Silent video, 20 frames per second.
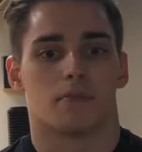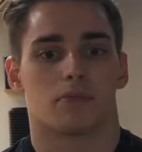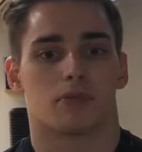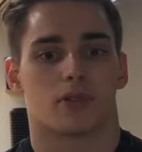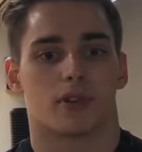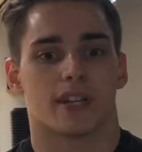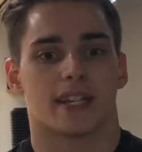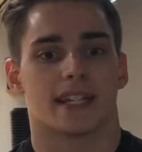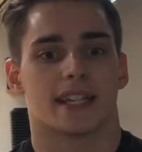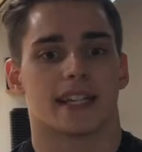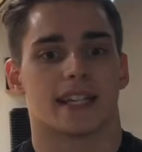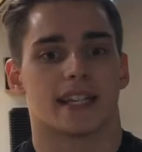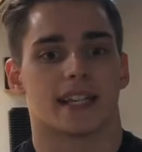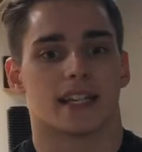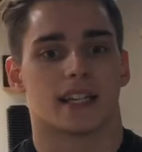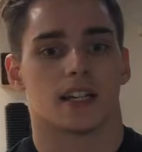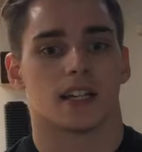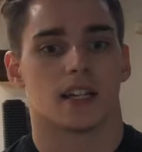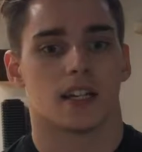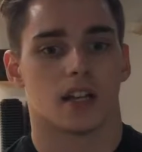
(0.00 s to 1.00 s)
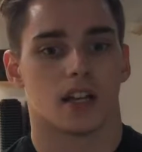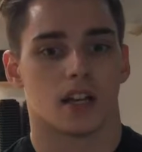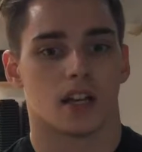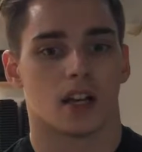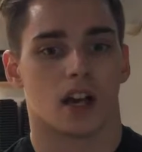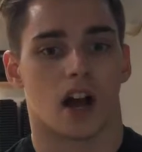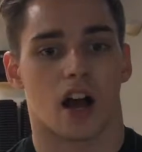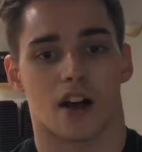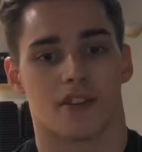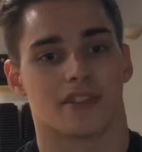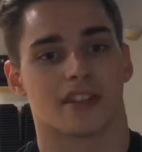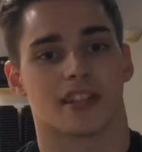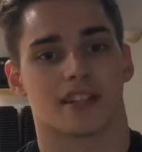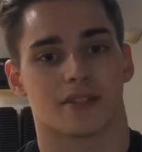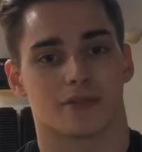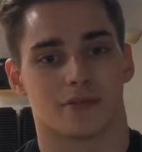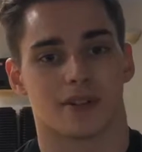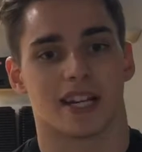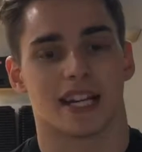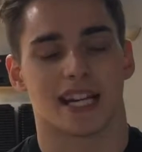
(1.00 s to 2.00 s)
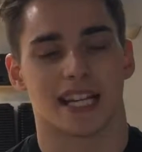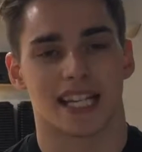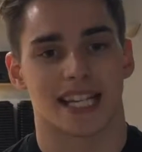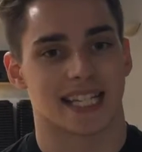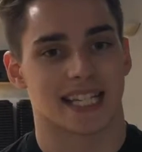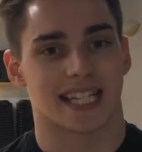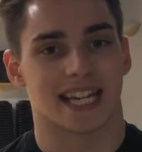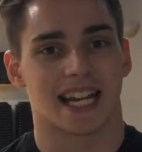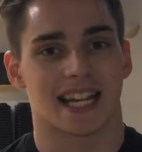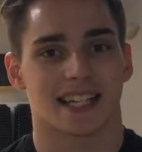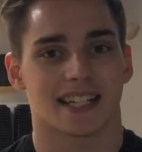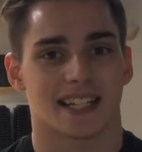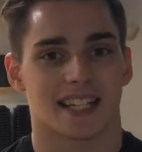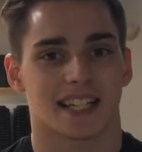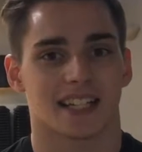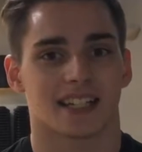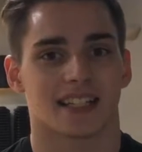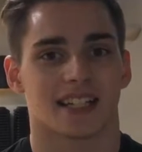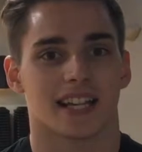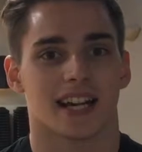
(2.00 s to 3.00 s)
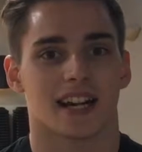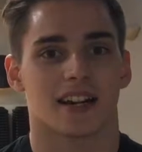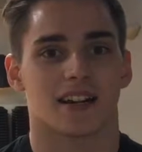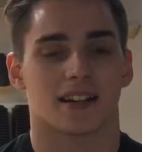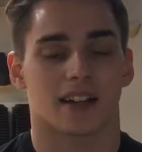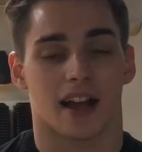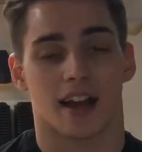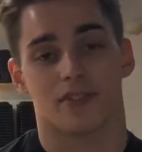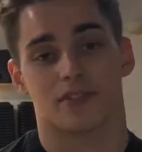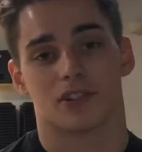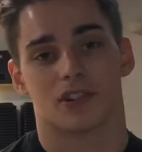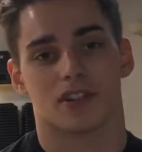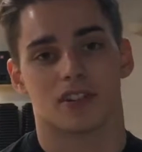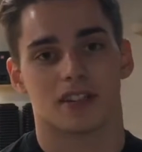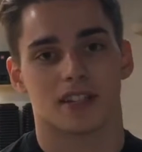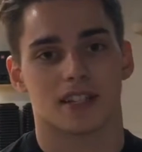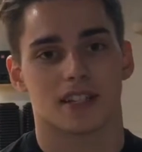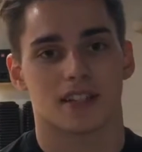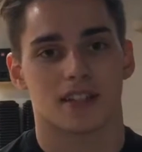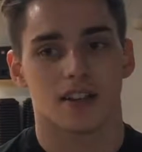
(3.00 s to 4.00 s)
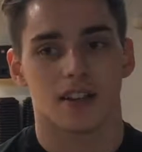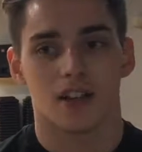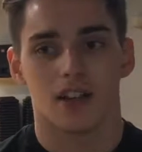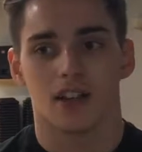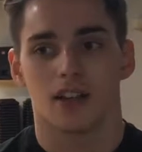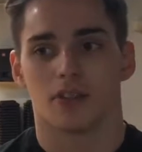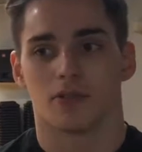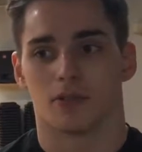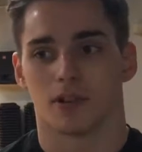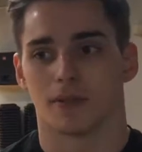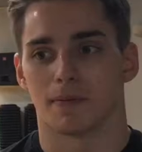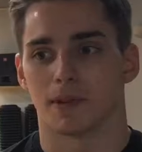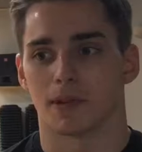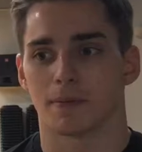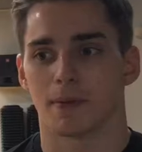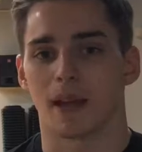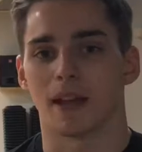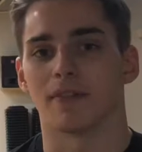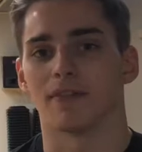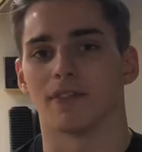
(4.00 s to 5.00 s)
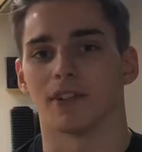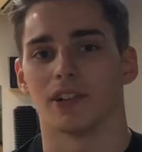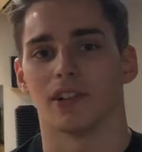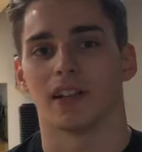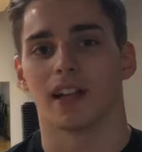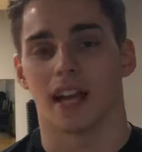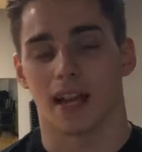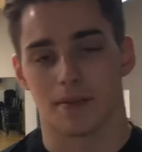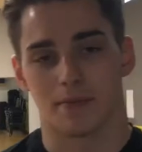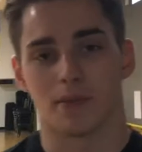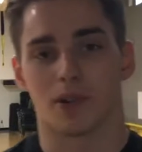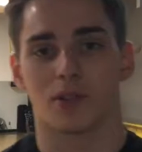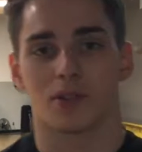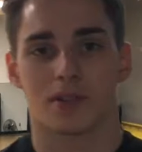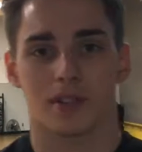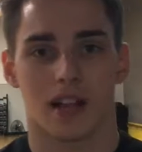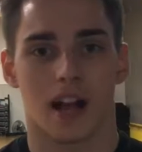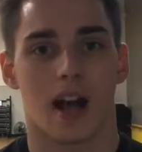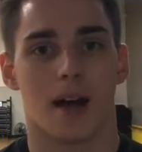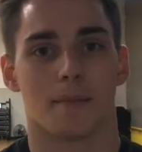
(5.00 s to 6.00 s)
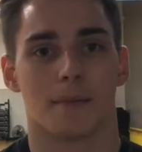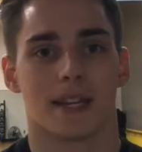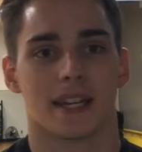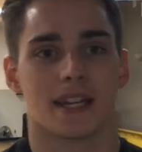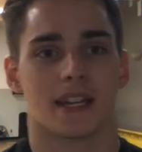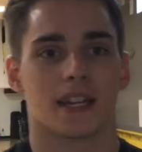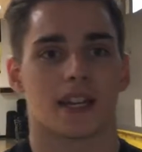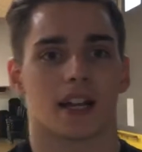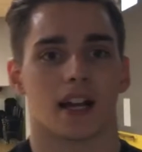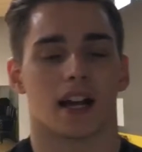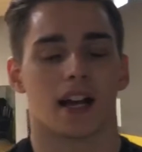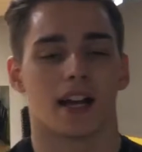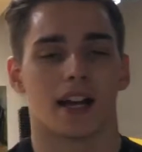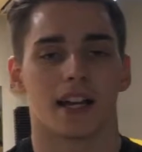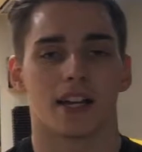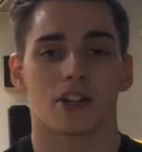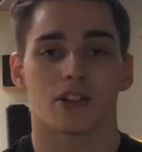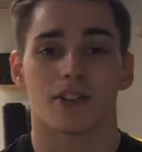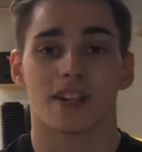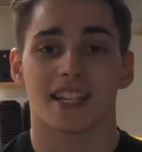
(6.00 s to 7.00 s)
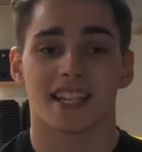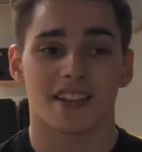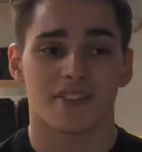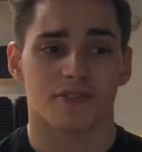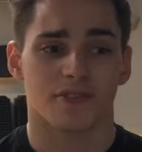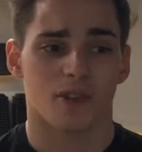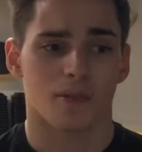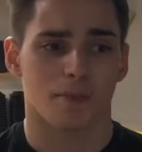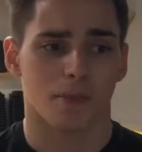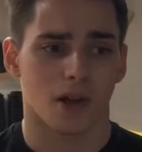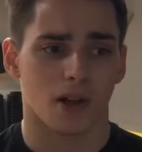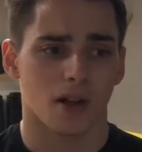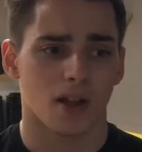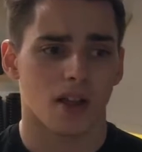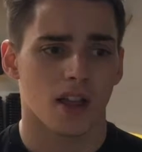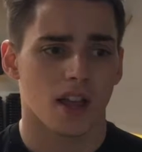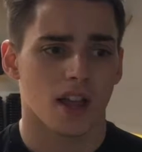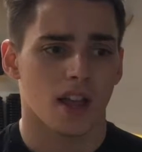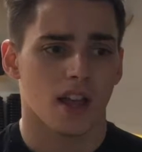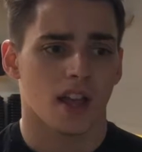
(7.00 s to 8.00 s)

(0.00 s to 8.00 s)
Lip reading: pretty obvious when it is an ACL tear. After all, it's one of the most painful and most common injuries in football.